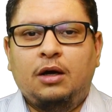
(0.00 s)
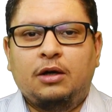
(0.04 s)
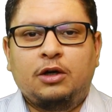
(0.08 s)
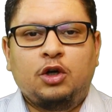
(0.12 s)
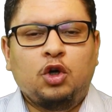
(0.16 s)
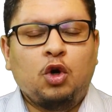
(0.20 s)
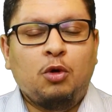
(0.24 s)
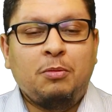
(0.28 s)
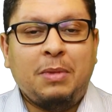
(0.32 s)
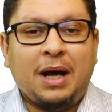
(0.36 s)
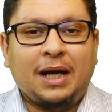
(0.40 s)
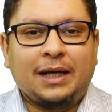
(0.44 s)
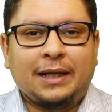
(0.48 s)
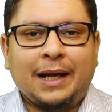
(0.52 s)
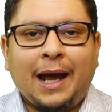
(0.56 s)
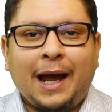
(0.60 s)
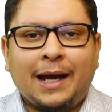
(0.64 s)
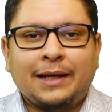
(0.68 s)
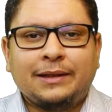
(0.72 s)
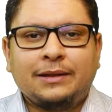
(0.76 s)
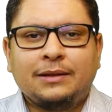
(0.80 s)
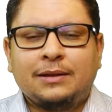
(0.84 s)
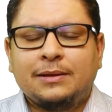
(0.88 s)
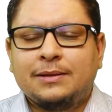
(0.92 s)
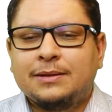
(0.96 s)
global
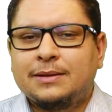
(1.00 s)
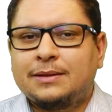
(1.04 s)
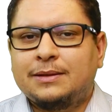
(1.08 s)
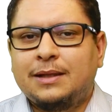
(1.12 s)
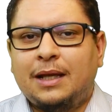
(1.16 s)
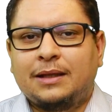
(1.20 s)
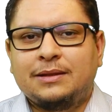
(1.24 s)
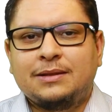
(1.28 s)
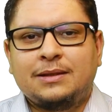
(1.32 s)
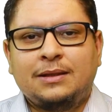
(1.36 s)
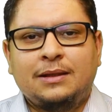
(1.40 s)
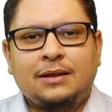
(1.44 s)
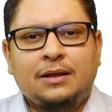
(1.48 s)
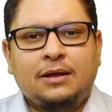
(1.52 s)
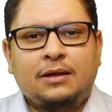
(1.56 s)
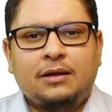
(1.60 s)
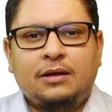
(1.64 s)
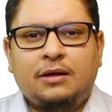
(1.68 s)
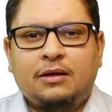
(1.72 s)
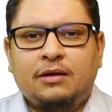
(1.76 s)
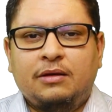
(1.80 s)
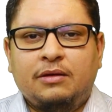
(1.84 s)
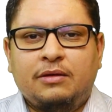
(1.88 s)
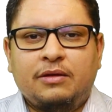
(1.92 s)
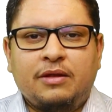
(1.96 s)
guidance, that
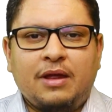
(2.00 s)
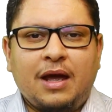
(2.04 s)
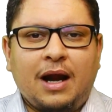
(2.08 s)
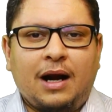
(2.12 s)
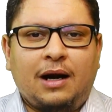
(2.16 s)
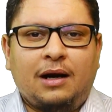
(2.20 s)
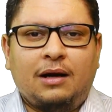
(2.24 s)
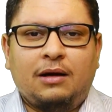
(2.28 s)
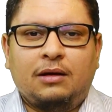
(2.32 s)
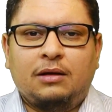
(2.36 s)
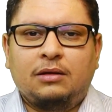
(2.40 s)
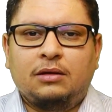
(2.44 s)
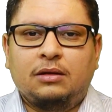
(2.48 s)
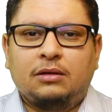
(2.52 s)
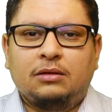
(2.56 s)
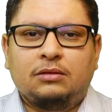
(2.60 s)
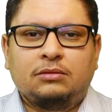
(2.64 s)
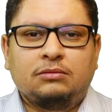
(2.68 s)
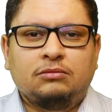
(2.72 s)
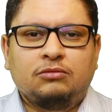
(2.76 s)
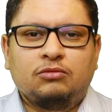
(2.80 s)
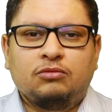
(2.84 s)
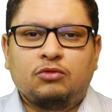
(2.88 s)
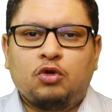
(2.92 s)
they are